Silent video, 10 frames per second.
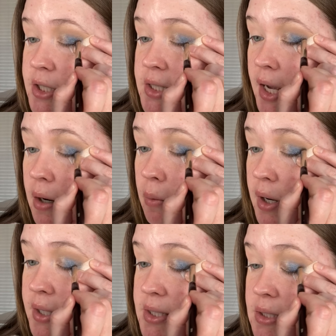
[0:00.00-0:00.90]
I just kinda
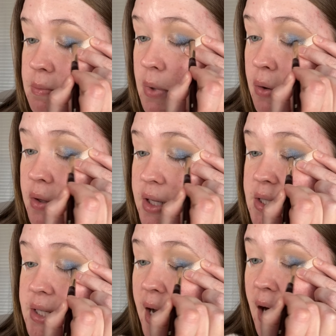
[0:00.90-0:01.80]
wanna smoke
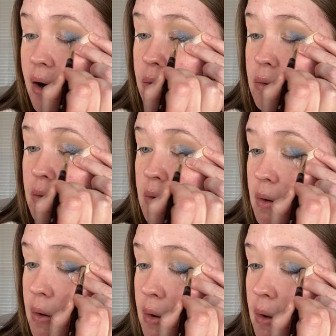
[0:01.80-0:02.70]
this out.
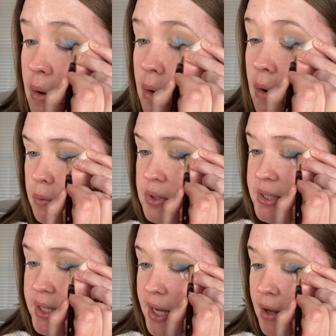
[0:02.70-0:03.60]
We'll
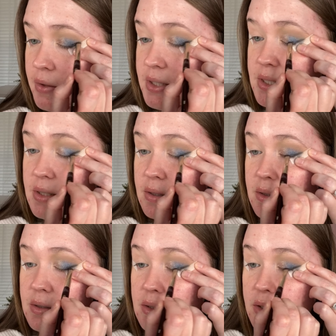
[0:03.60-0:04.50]
see how this
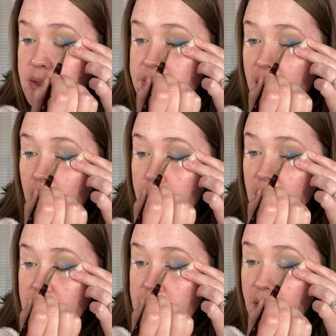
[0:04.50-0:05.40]
turns out. I'm
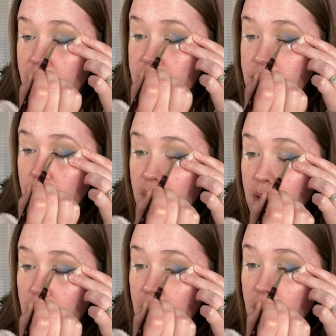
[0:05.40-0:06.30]
not entirely sure.
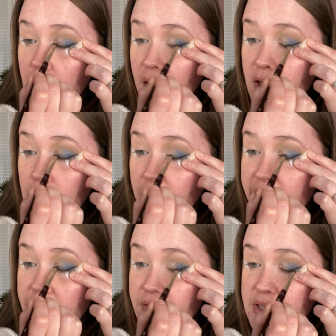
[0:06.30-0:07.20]
I don't
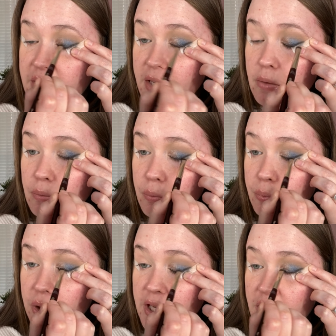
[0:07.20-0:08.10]
mind if it's like
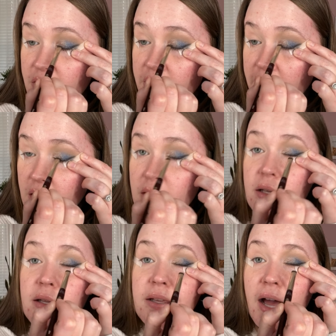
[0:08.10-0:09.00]
pretty thick,
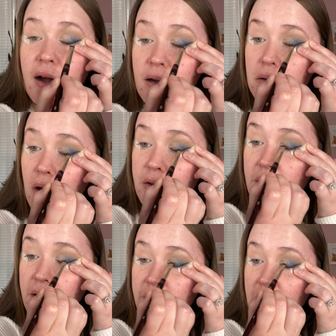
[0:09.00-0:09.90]
yeah, along
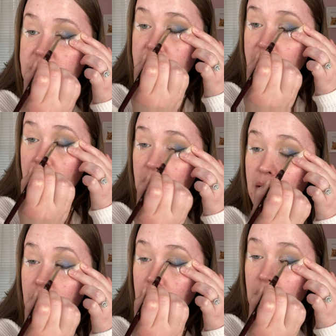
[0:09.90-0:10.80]
the lash line
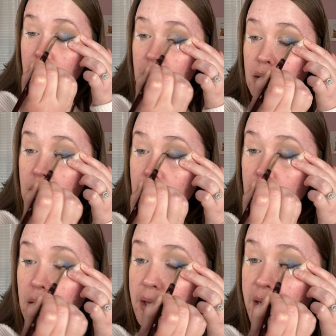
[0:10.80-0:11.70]

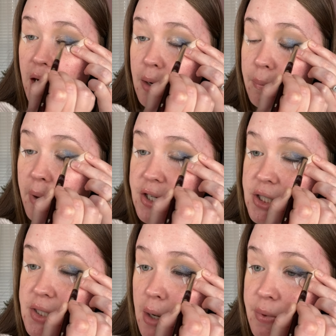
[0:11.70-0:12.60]
and kind of
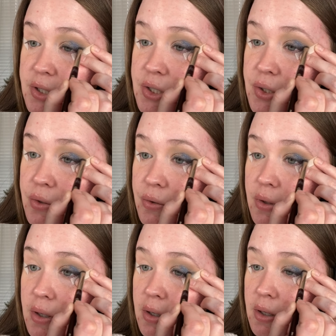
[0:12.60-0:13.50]
meshes up
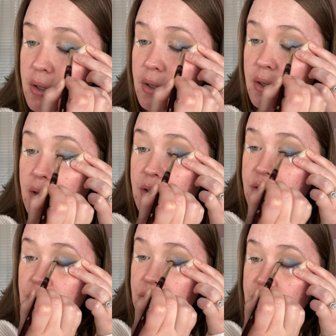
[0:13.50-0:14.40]
into the
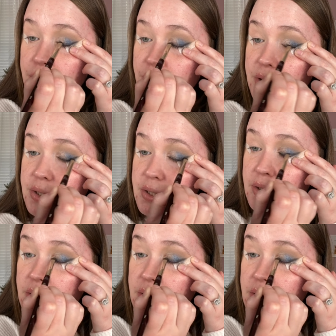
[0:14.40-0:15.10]
two shimmers.